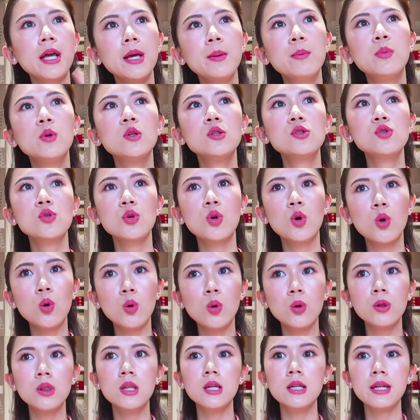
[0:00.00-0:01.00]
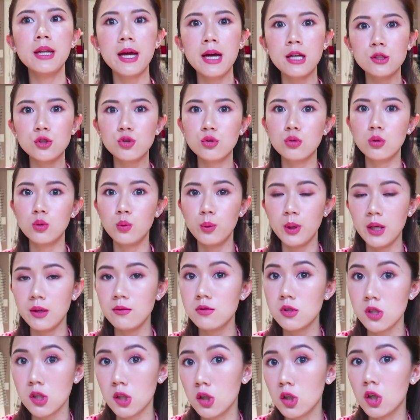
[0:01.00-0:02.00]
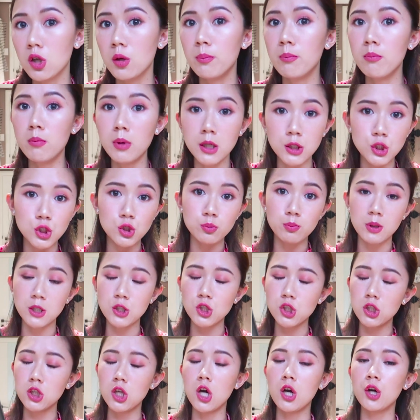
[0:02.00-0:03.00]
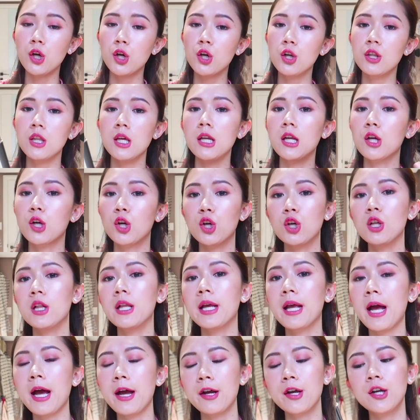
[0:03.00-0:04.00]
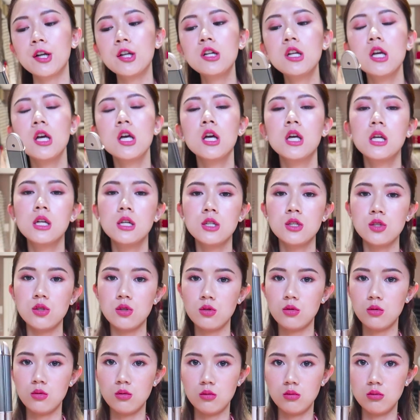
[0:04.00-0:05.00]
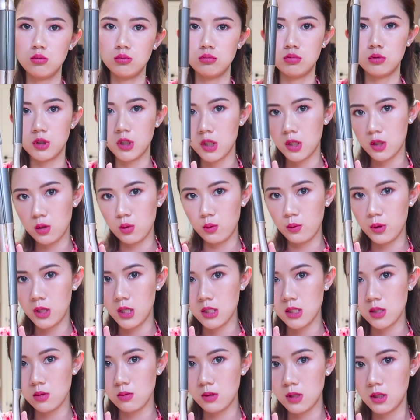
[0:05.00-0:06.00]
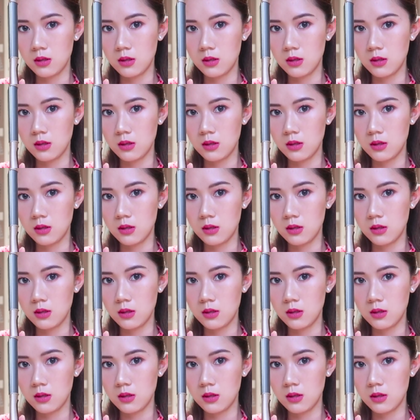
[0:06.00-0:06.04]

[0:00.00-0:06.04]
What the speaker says: able to hold the natural waves look much longer than a curling iron, so we're gonna go with this